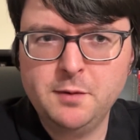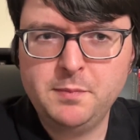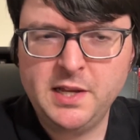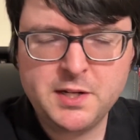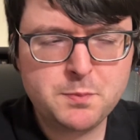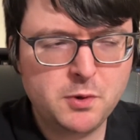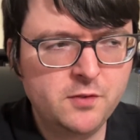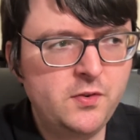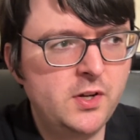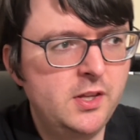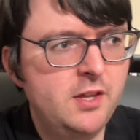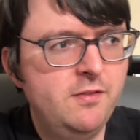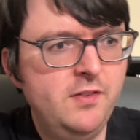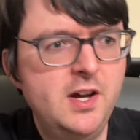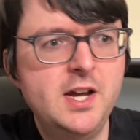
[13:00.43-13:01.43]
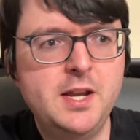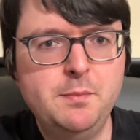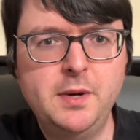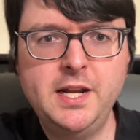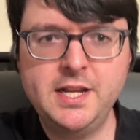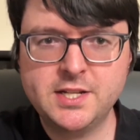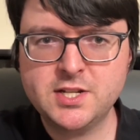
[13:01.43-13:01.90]
That's perfectly fine,
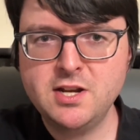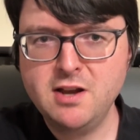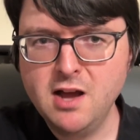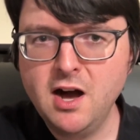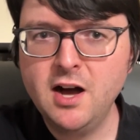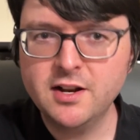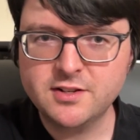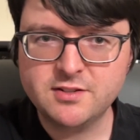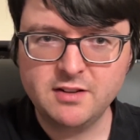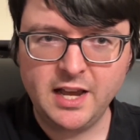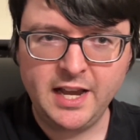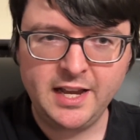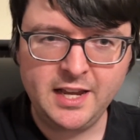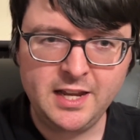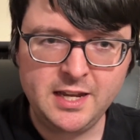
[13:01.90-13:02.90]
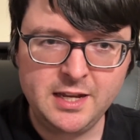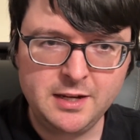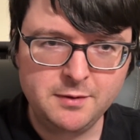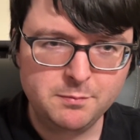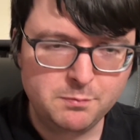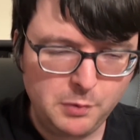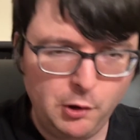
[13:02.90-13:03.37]
but it's not a
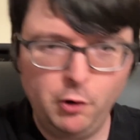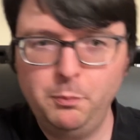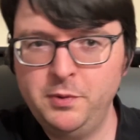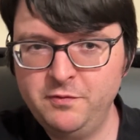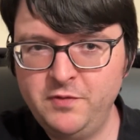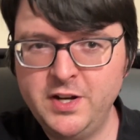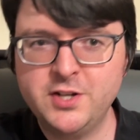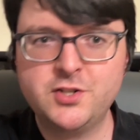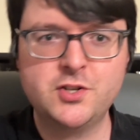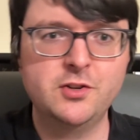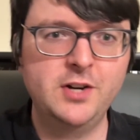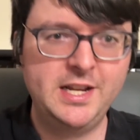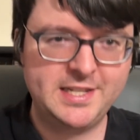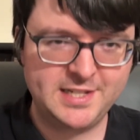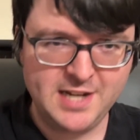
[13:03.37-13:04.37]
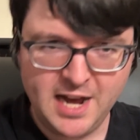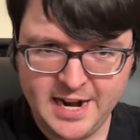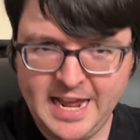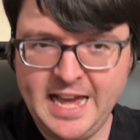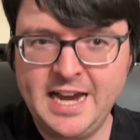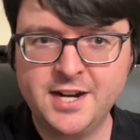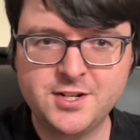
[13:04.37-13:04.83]
pulp adventure. It's not
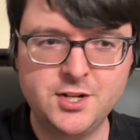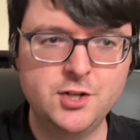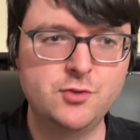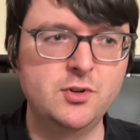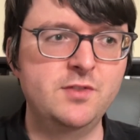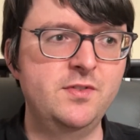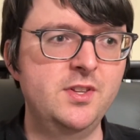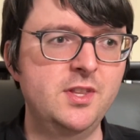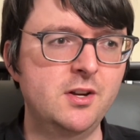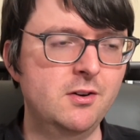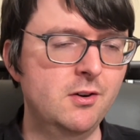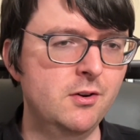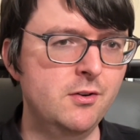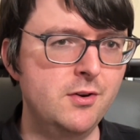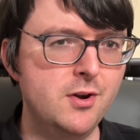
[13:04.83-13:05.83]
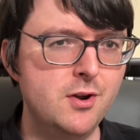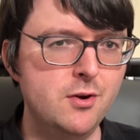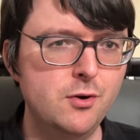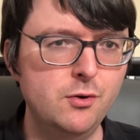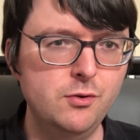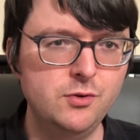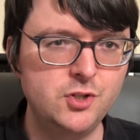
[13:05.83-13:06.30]
action-driven. There are
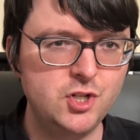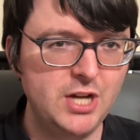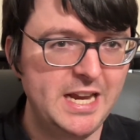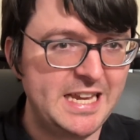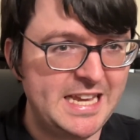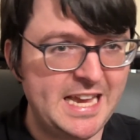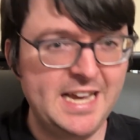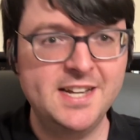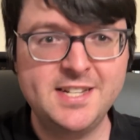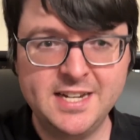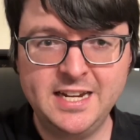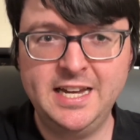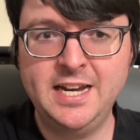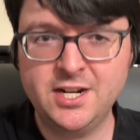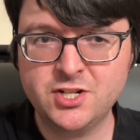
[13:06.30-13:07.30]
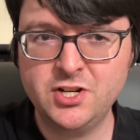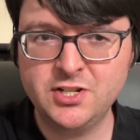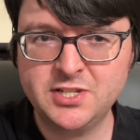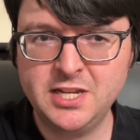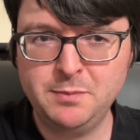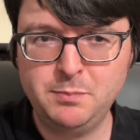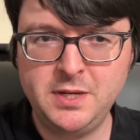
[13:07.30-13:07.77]
no gigantic action
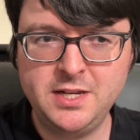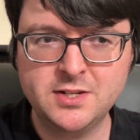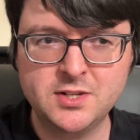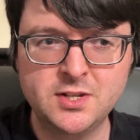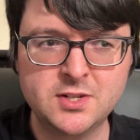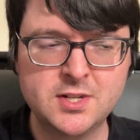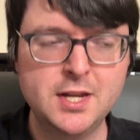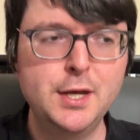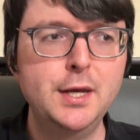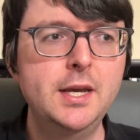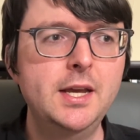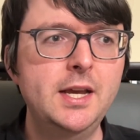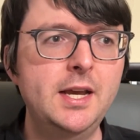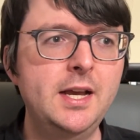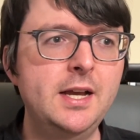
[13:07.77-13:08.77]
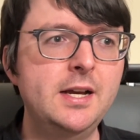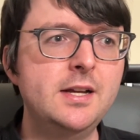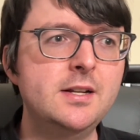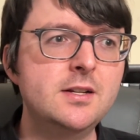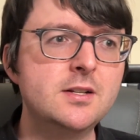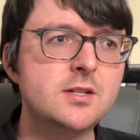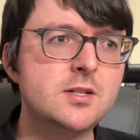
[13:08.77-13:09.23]
set pieces.
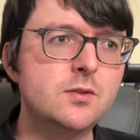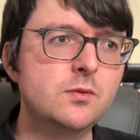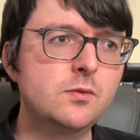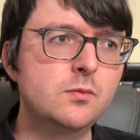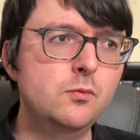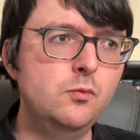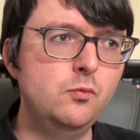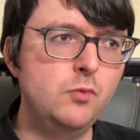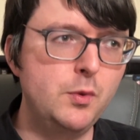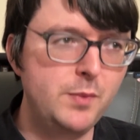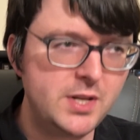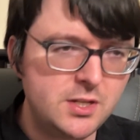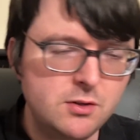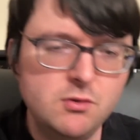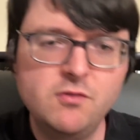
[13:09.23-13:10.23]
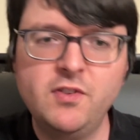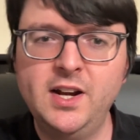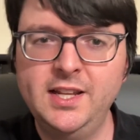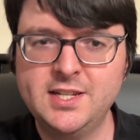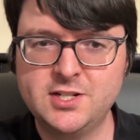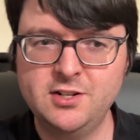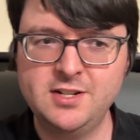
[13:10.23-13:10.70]
And when we do
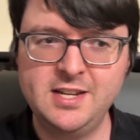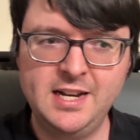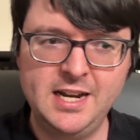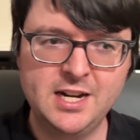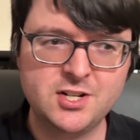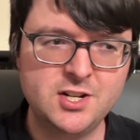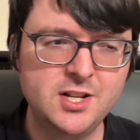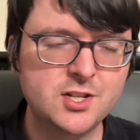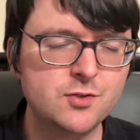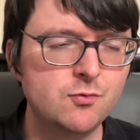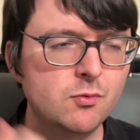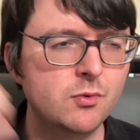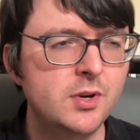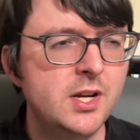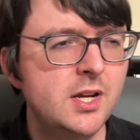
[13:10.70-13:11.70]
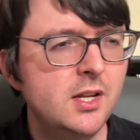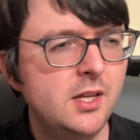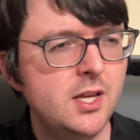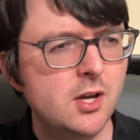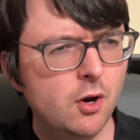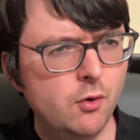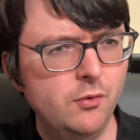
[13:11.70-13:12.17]
finally start to get action, it's
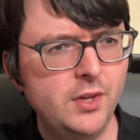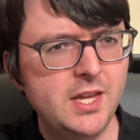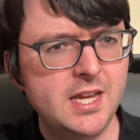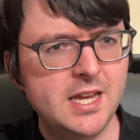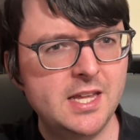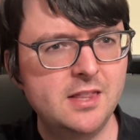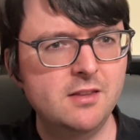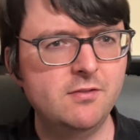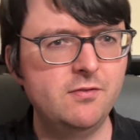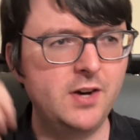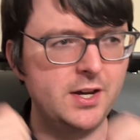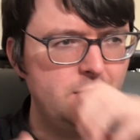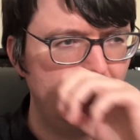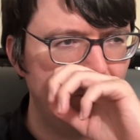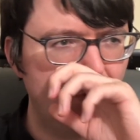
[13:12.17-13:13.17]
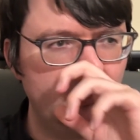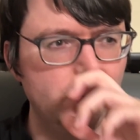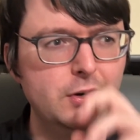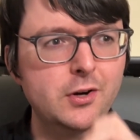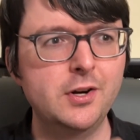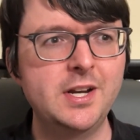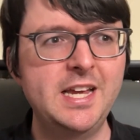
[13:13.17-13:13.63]
really only in the final
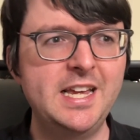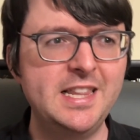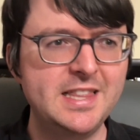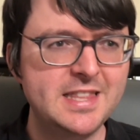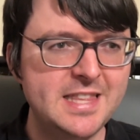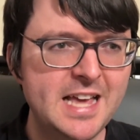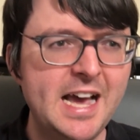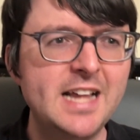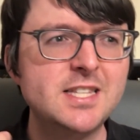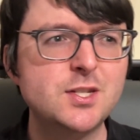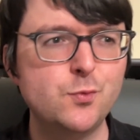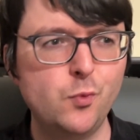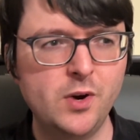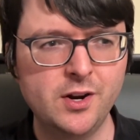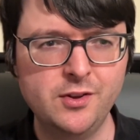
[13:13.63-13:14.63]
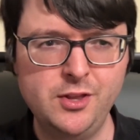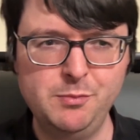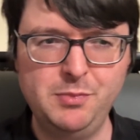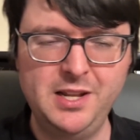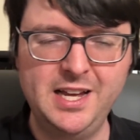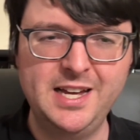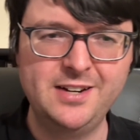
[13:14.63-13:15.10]
third. And that's where the
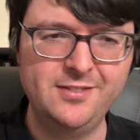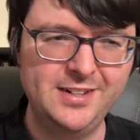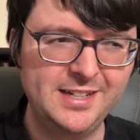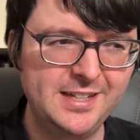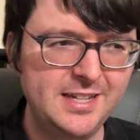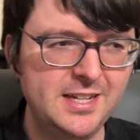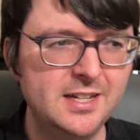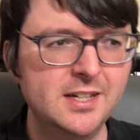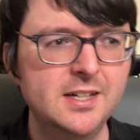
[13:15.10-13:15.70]
plot really...